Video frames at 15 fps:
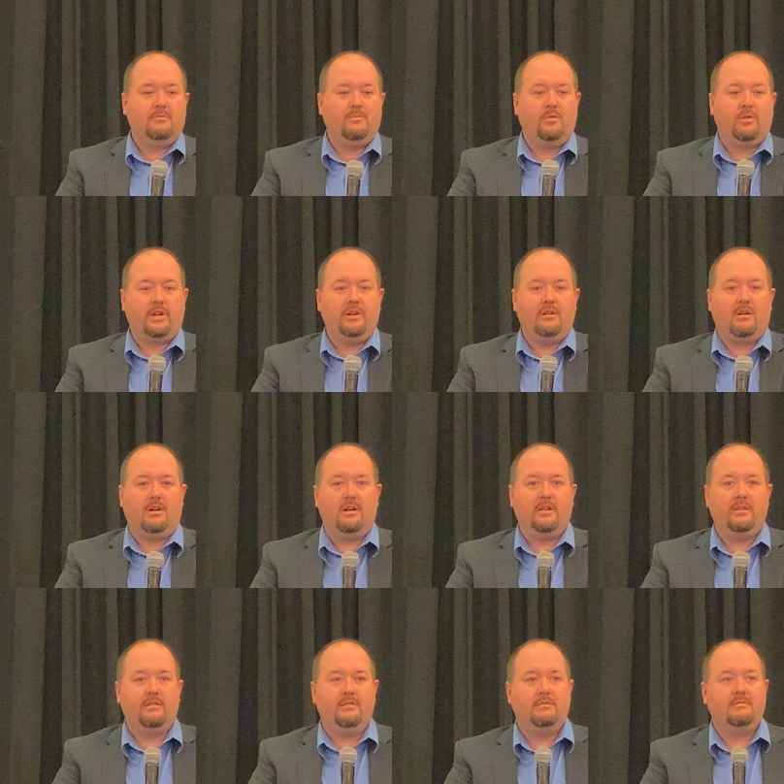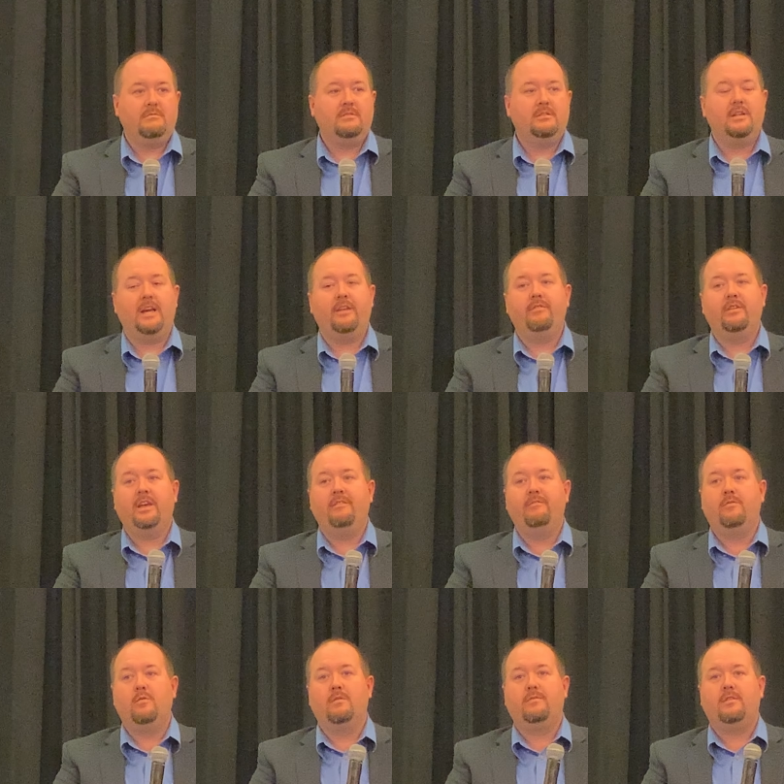working hard to advocate
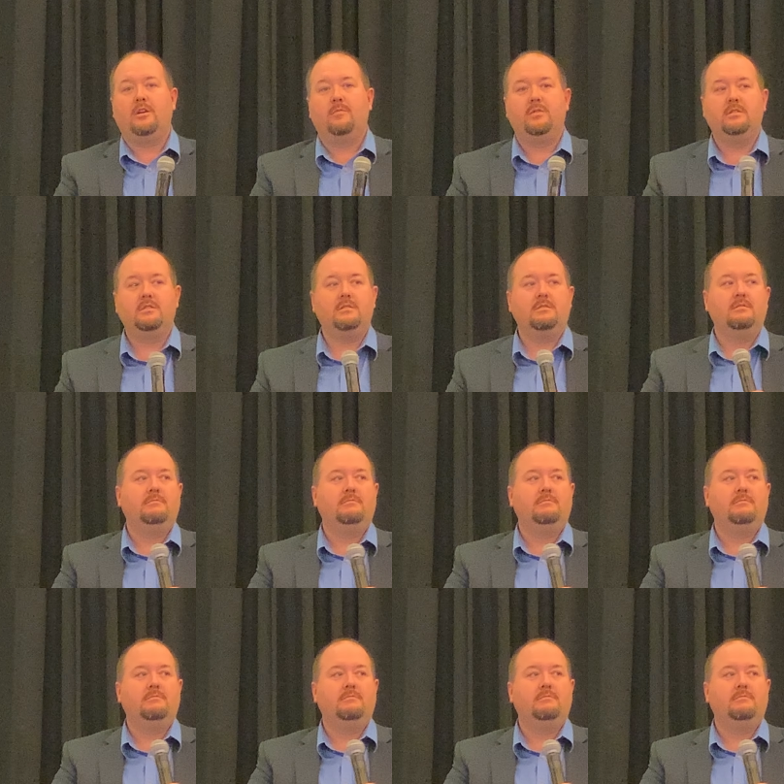for farmers